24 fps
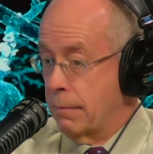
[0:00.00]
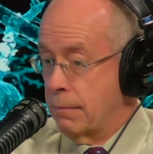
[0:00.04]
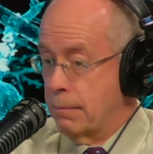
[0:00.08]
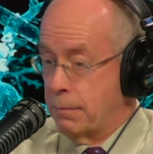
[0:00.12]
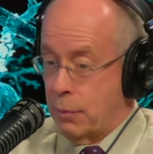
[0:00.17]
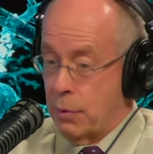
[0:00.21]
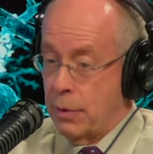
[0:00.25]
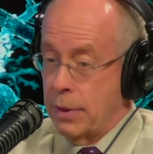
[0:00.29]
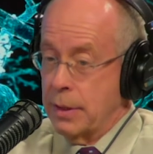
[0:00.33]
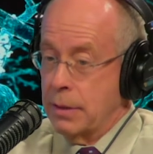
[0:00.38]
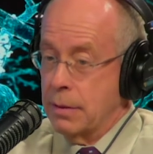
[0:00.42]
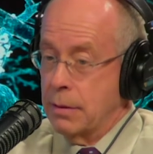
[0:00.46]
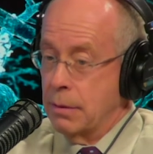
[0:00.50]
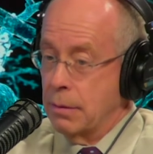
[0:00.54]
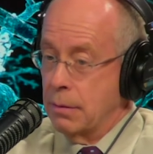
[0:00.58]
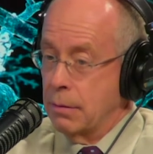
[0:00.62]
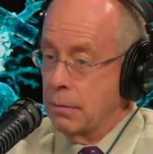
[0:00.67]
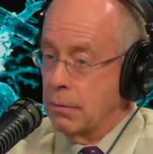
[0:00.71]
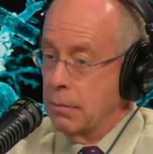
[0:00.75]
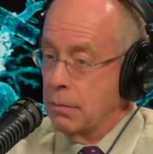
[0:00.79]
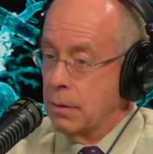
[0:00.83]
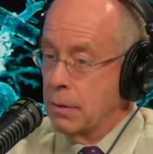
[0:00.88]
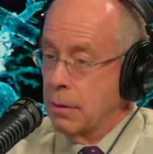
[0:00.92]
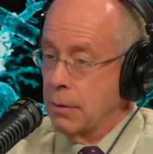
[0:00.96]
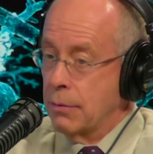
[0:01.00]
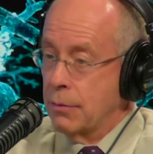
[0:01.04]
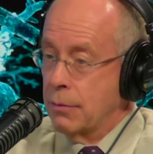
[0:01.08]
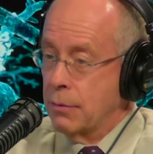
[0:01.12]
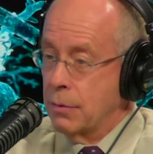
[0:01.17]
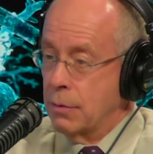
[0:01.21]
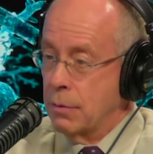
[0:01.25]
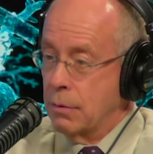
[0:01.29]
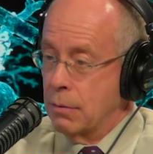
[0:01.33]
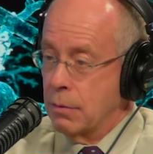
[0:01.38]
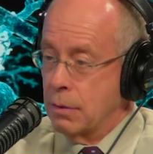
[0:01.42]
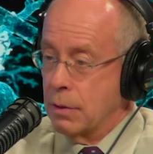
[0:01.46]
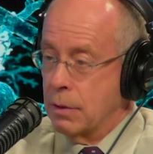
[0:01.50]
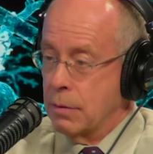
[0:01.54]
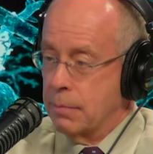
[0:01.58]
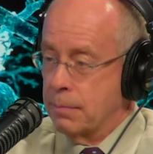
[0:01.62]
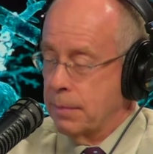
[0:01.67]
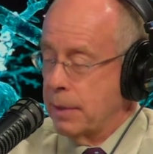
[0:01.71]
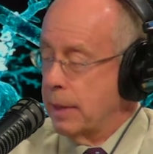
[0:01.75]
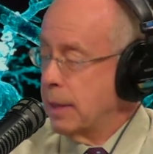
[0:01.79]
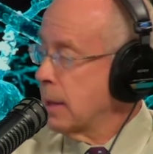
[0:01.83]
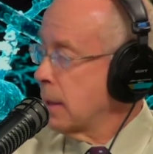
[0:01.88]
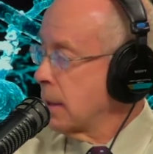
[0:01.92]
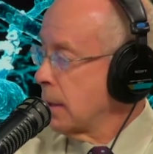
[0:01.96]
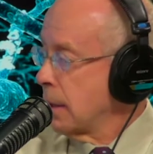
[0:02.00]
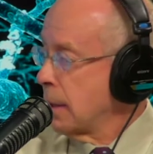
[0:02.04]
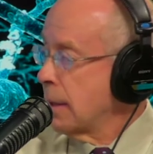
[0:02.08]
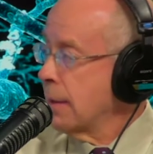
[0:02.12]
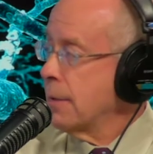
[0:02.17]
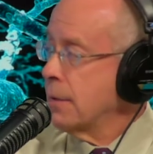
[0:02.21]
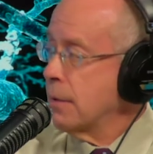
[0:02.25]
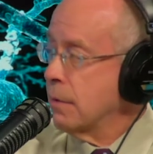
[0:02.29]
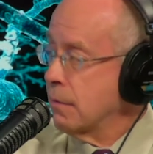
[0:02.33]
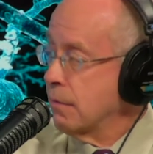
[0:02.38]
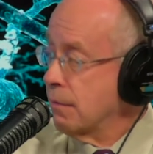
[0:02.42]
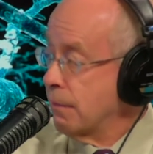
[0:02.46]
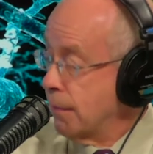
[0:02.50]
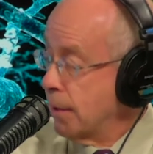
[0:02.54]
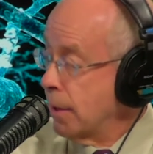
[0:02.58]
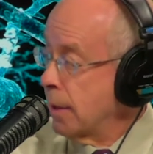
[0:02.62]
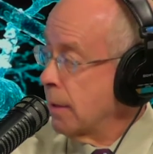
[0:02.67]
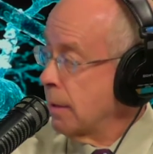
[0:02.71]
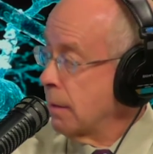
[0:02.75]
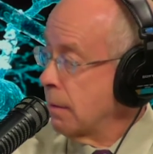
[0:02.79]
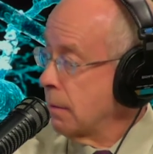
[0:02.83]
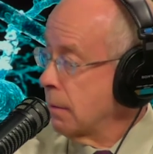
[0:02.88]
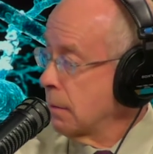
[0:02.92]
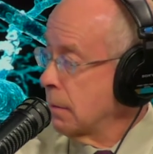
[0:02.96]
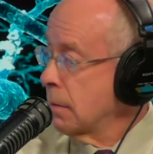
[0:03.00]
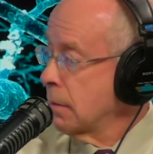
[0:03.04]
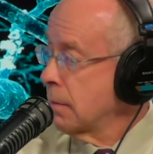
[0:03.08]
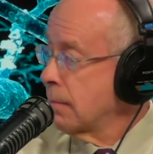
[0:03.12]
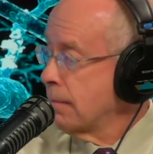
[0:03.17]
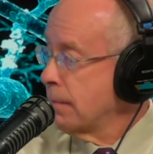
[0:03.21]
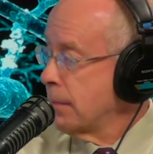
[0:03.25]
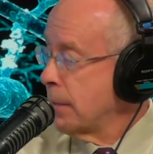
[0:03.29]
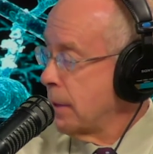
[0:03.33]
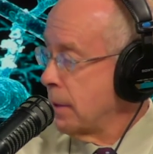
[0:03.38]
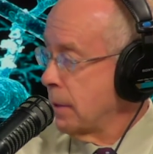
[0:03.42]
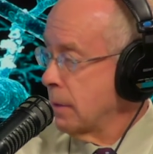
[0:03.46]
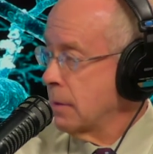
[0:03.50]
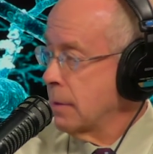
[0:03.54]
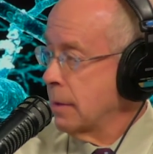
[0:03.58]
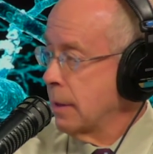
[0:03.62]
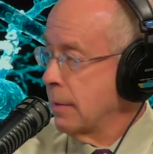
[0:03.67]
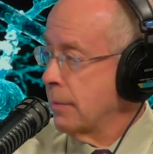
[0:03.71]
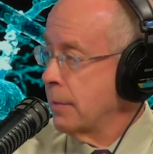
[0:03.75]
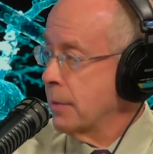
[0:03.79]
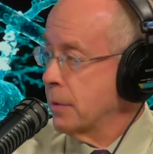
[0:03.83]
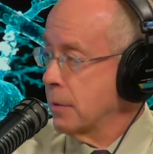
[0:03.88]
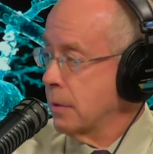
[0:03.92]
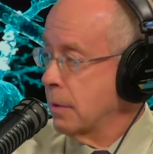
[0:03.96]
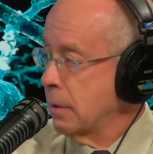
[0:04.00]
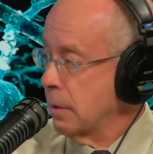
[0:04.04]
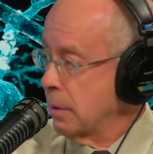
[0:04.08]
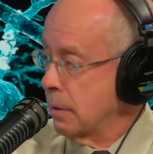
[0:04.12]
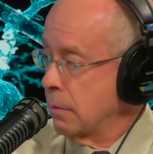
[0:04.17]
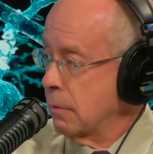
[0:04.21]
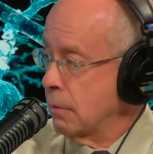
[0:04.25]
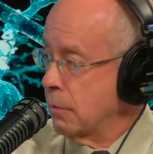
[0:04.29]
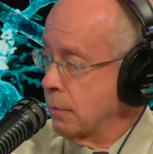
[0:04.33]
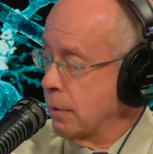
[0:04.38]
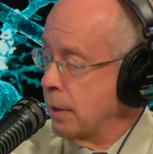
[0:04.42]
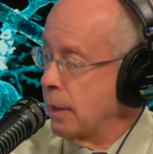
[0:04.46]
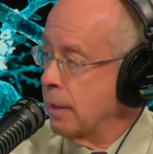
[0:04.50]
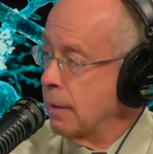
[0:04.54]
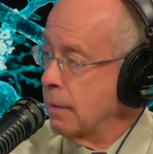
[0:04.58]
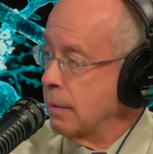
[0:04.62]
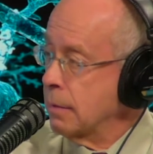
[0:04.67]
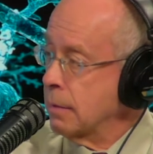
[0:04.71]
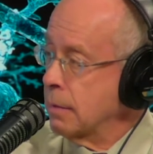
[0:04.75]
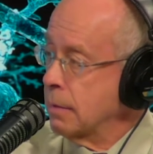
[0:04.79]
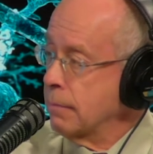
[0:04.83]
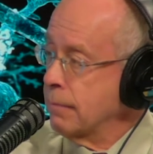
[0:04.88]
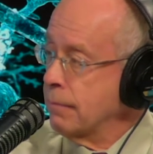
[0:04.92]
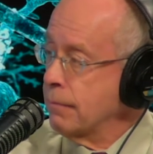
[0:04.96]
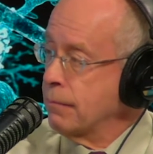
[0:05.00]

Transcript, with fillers: point to to explain a lot of these failed Alzheimer's clinical trials.